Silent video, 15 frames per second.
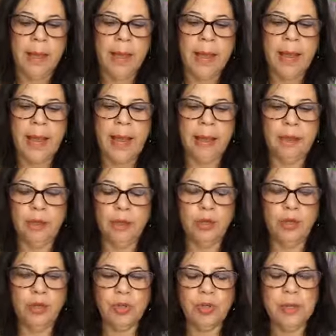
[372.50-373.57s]
And
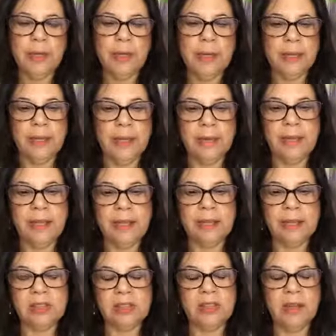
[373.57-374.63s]
usually in
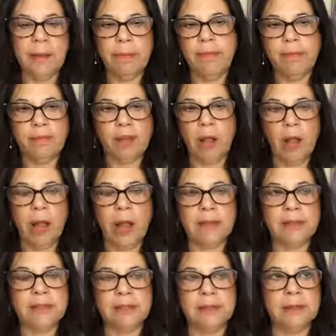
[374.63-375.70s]
these type of
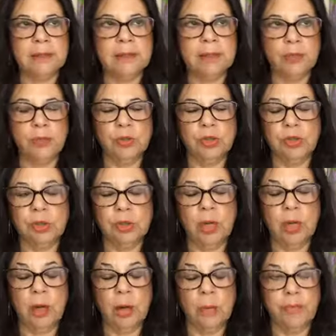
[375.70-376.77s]
classes, which
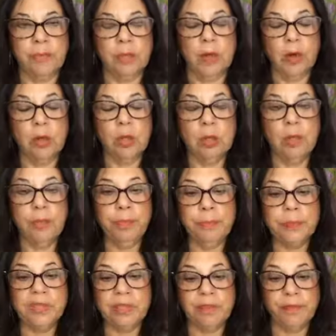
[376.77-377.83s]
are a little
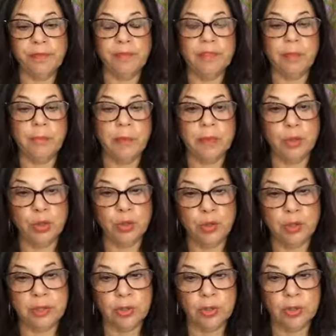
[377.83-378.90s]
bit different than my
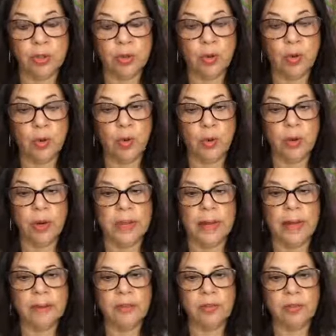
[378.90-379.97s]
traditional
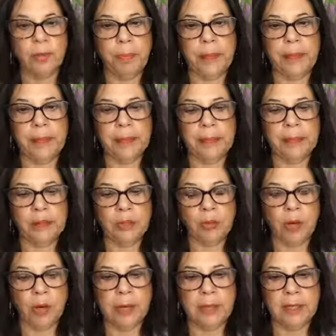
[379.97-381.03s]
Oriental paintings
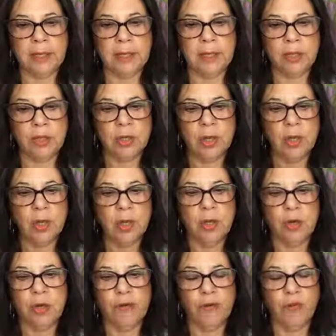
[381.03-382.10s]
where I teach
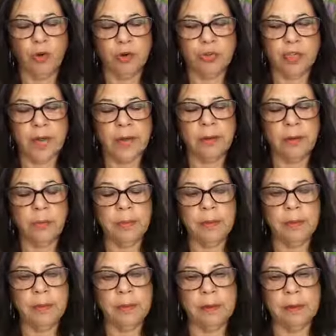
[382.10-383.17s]
the Four
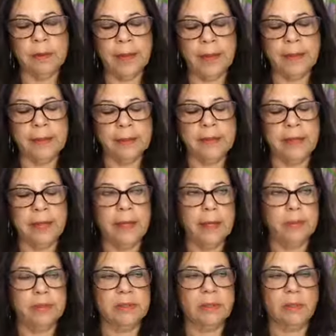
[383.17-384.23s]
Gentlemen and
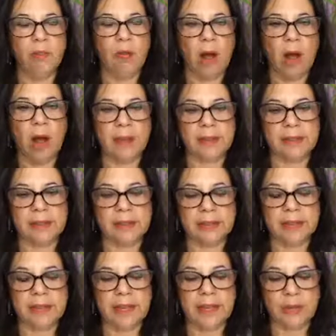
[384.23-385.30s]
landscapes and rocks,
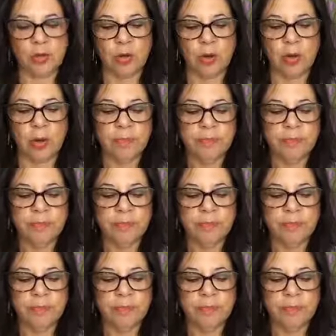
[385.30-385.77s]
etc.,